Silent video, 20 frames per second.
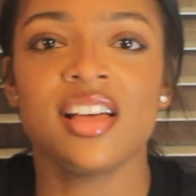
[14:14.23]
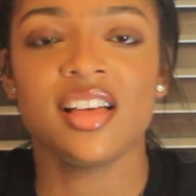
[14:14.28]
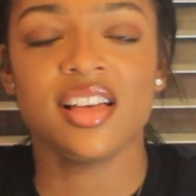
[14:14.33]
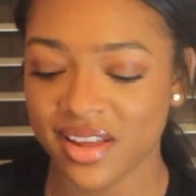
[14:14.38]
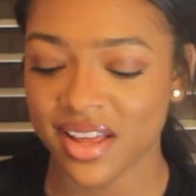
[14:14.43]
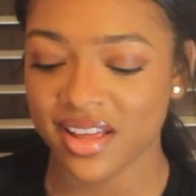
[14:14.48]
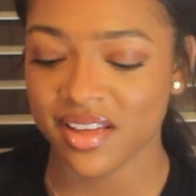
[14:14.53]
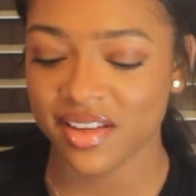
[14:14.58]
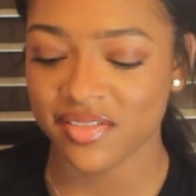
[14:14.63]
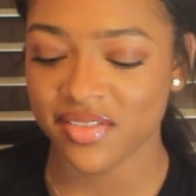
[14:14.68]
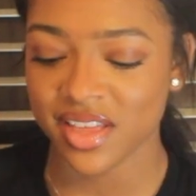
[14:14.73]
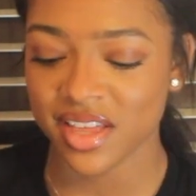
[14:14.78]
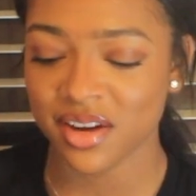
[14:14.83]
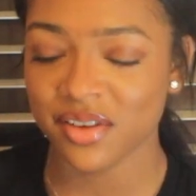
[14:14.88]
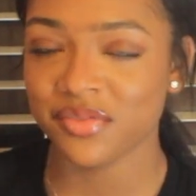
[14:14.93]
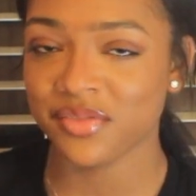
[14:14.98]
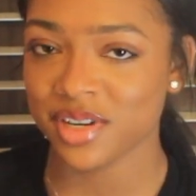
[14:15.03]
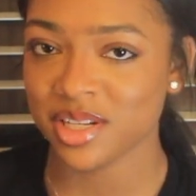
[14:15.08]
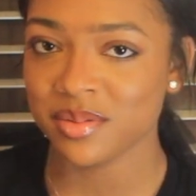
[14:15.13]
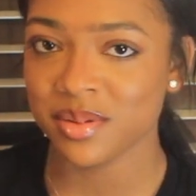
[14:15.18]
Like if they're
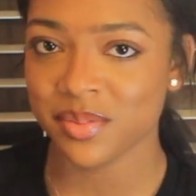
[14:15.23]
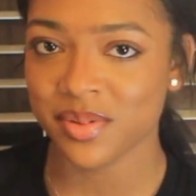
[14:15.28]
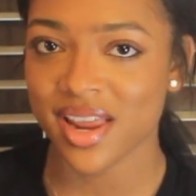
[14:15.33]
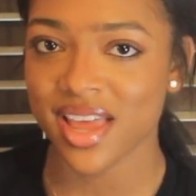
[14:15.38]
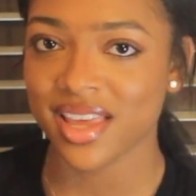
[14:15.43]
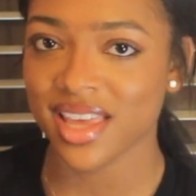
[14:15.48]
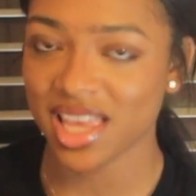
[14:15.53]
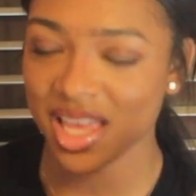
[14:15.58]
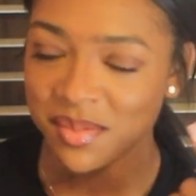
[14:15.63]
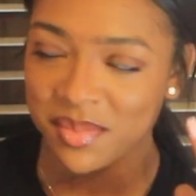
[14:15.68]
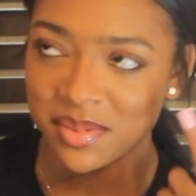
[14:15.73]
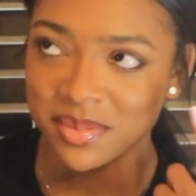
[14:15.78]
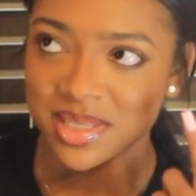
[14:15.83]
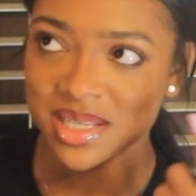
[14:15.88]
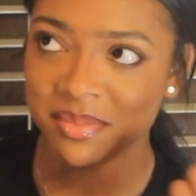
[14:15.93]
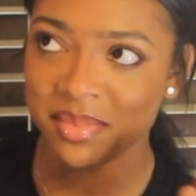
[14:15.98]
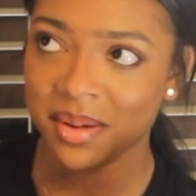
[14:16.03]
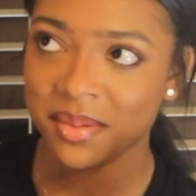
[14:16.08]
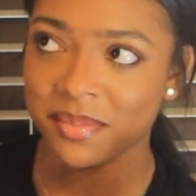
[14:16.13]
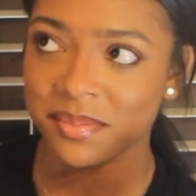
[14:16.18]
the first people that came up
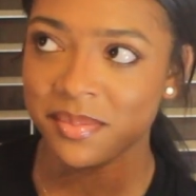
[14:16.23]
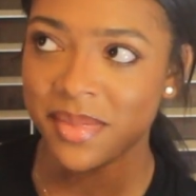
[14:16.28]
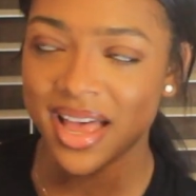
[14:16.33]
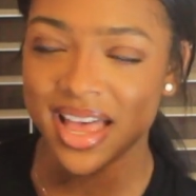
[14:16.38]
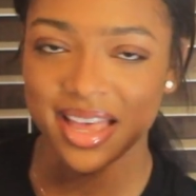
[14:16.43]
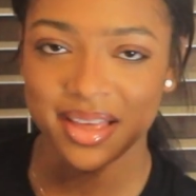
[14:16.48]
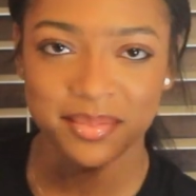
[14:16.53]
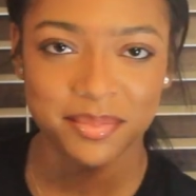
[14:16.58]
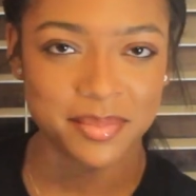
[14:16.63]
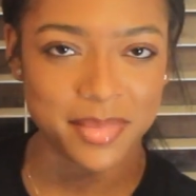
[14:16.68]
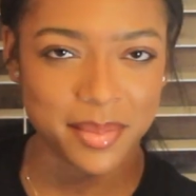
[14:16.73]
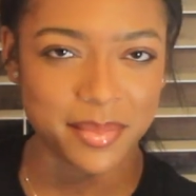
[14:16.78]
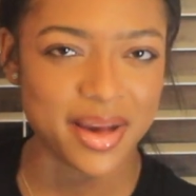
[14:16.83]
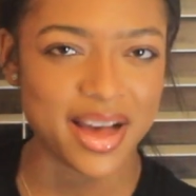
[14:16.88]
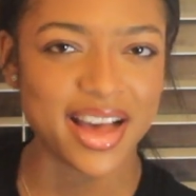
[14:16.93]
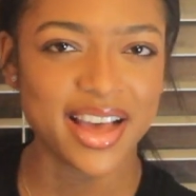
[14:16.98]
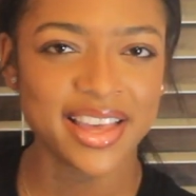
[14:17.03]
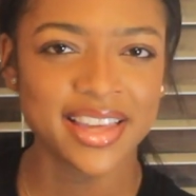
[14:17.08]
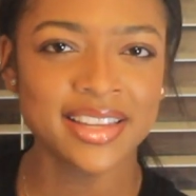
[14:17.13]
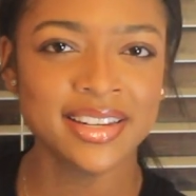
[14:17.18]
to my
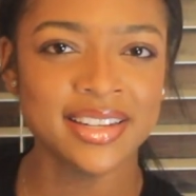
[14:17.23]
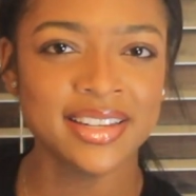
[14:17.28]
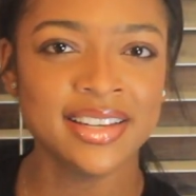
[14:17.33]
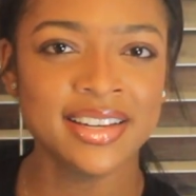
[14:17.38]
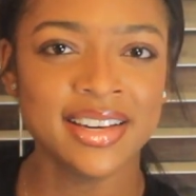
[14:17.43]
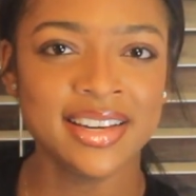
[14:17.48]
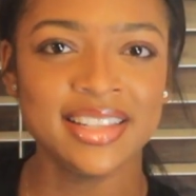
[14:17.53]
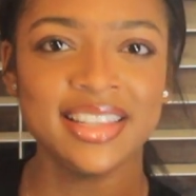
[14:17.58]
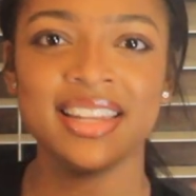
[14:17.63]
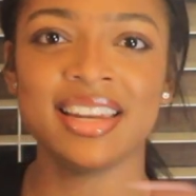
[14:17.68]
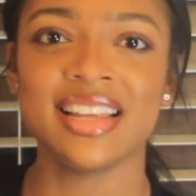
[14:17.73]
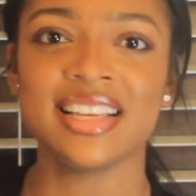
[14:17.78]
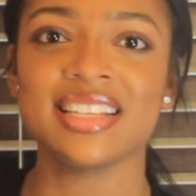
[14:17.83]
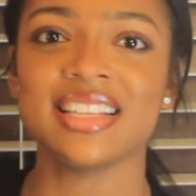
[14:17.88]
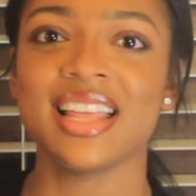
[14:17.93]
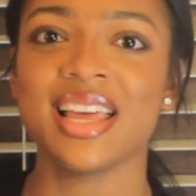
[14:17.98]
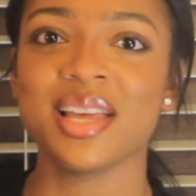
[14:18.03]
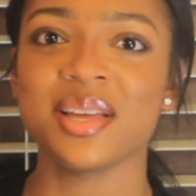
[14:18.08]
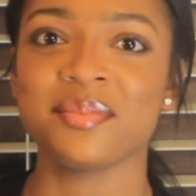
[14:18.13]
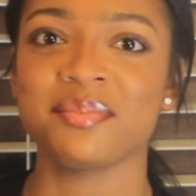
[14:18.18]
mind, then that's
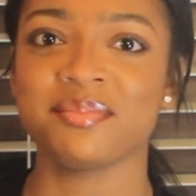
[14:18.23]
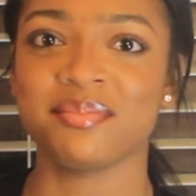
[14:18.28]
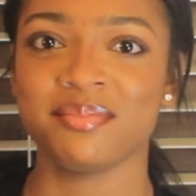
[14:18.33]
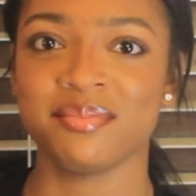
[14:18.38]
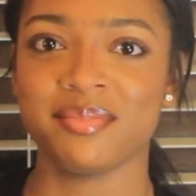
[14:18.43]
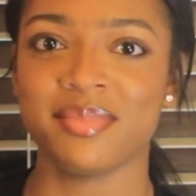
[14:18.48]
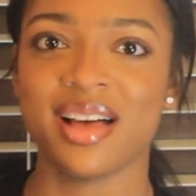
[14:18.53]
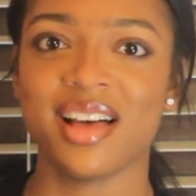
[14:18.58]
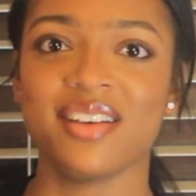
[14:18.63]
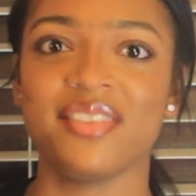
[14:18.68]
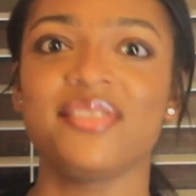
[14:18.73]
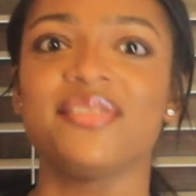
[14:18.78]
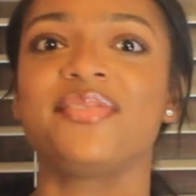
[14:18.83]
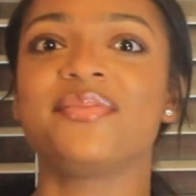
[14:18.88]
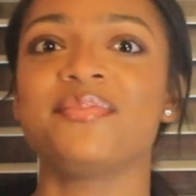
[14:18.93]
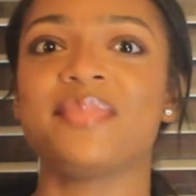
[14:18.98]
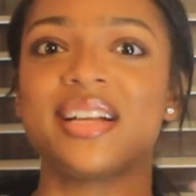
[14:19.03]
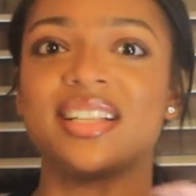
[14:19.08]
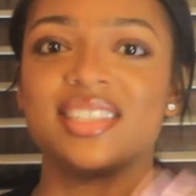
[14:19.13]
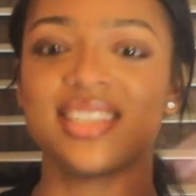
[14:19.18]
like my
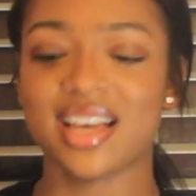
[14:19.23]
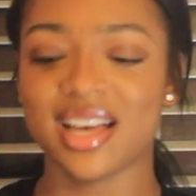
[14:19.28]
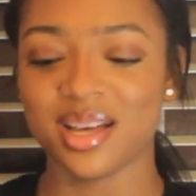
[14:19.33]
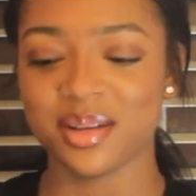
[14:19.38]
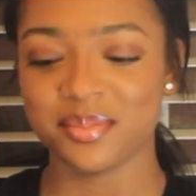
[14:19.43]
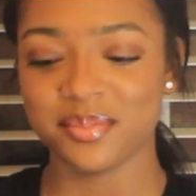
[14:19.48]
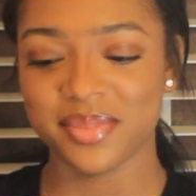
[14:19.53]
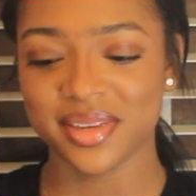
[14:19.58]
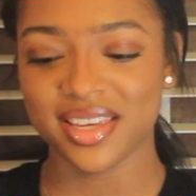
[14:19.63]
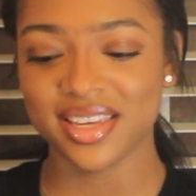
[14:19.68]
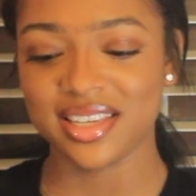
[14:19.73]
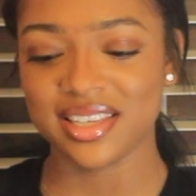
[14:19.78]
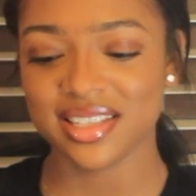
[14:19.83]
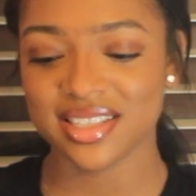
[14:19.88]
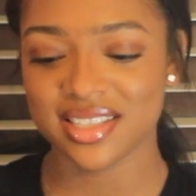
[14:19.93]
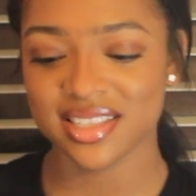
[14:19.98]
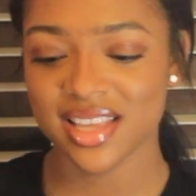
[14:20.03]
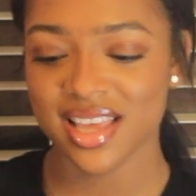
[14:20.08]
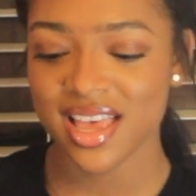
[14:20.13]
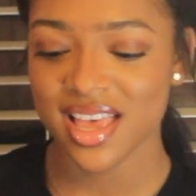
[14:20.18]
top
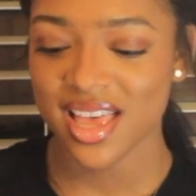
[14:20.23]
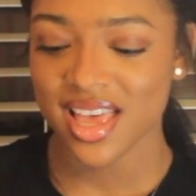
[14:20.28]
picks.